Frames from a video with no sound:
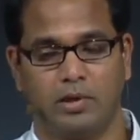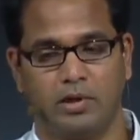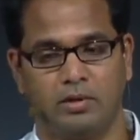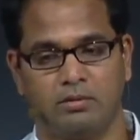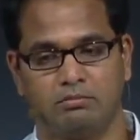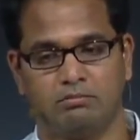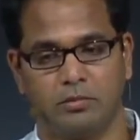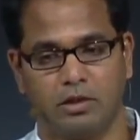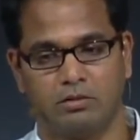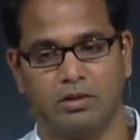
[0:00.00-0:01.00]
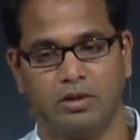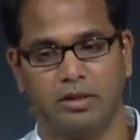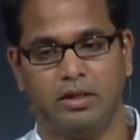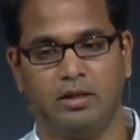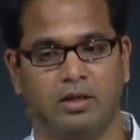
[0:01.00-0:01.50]
And
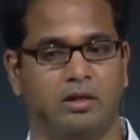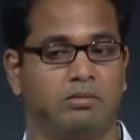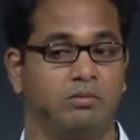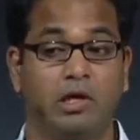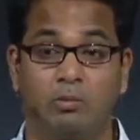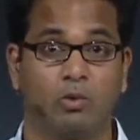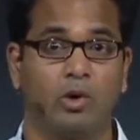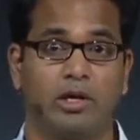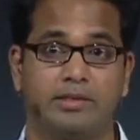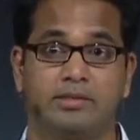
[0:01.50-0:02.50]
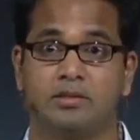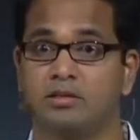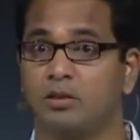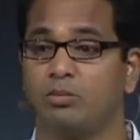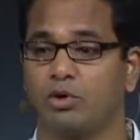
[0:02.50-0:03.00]
thirdly, we can provide
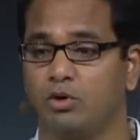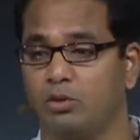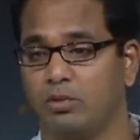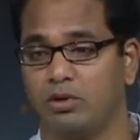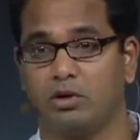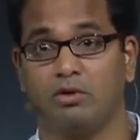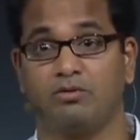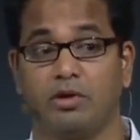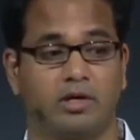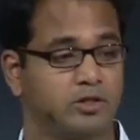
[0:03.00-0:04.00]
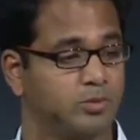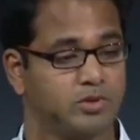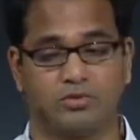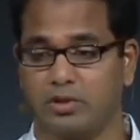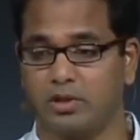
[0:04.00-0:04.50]
assistance in procurement of
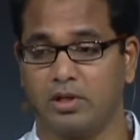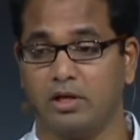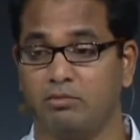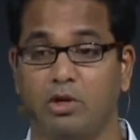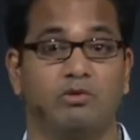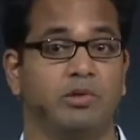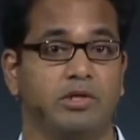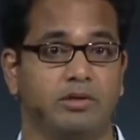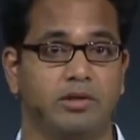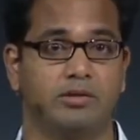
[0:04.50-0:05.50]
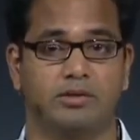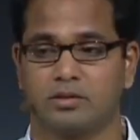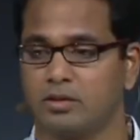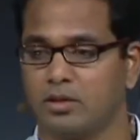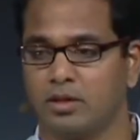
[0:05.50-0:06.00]
Ara-specific bill of materials.